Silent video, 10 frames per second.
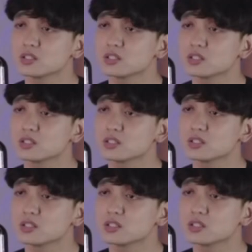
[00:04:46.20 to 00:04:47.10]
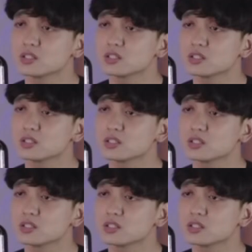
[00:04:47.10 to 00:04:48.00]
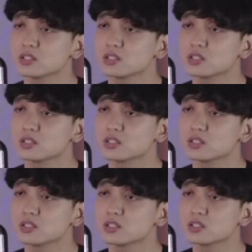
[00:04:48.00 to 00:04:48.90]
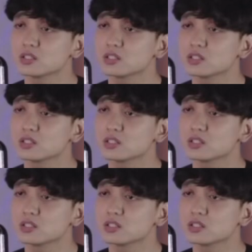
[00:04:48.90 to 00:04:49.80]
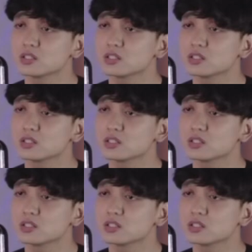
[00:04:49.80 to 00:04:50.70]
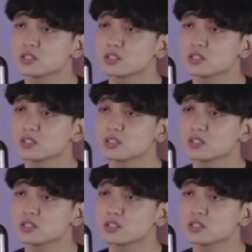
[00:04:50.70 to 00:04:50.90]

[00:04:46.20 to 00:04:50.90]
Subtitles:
The person shown says nothing.